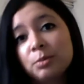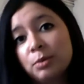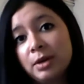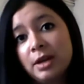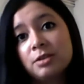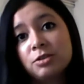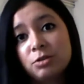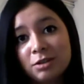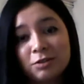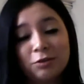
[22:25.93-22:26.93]
bring
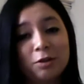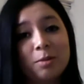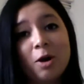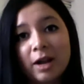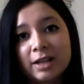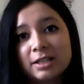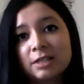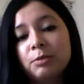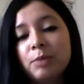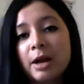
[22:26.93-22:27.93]
students from all kinds of
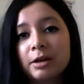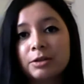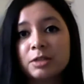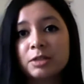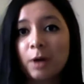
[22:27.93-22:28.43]
different backgrounds is